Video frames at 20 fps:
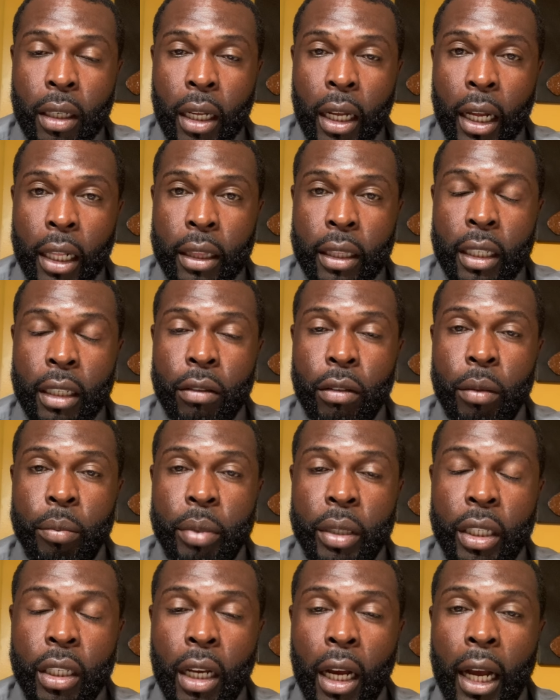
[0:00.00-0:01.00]
I think it would
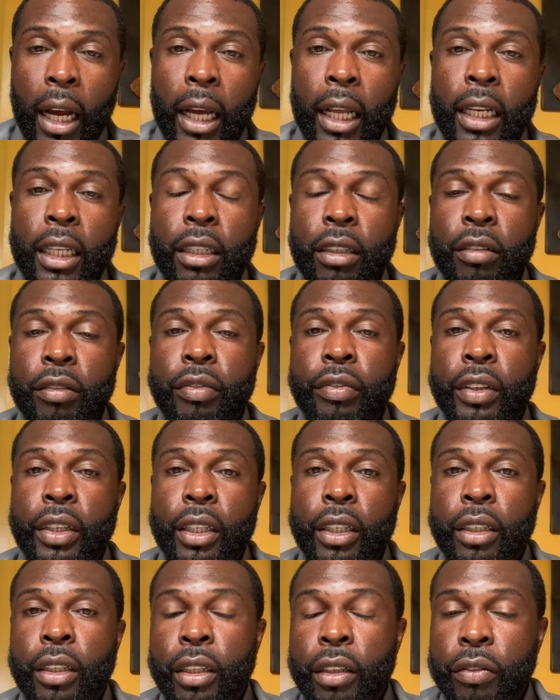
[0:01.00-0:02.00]
be highly
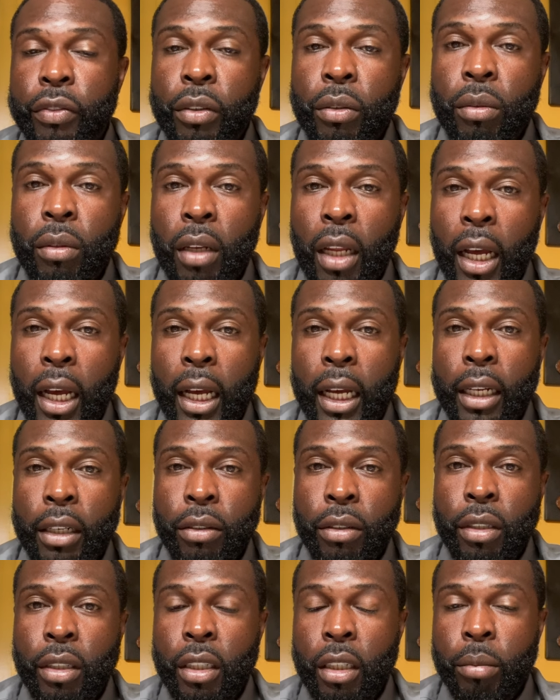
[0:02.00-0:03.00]
unfair if you lied
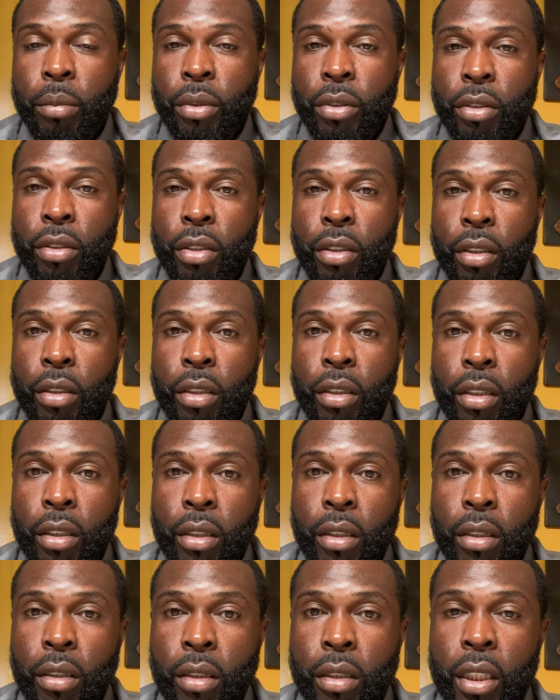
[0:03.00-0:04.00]
on the numbers to the
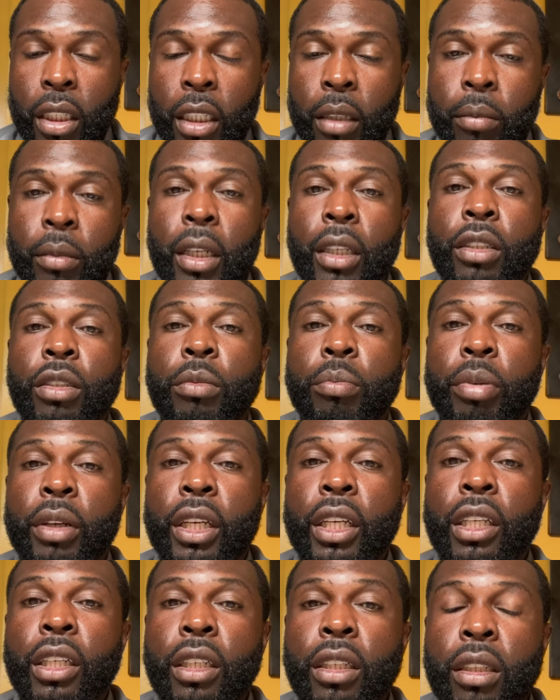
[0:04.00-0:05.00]
team that you
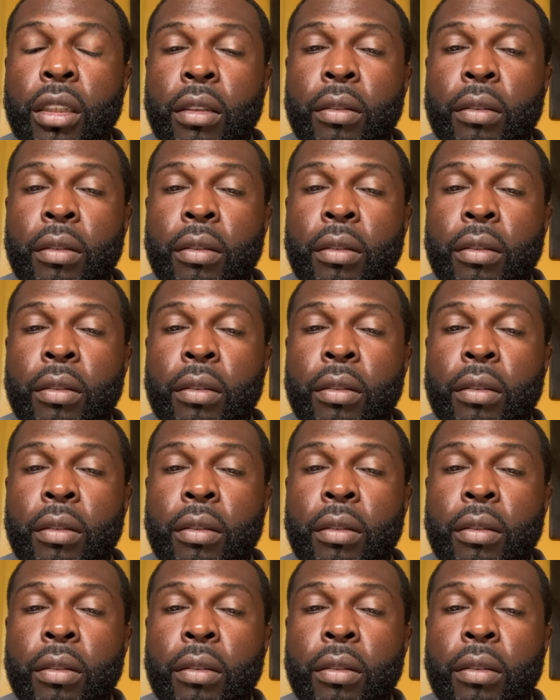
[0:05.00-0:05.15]
paid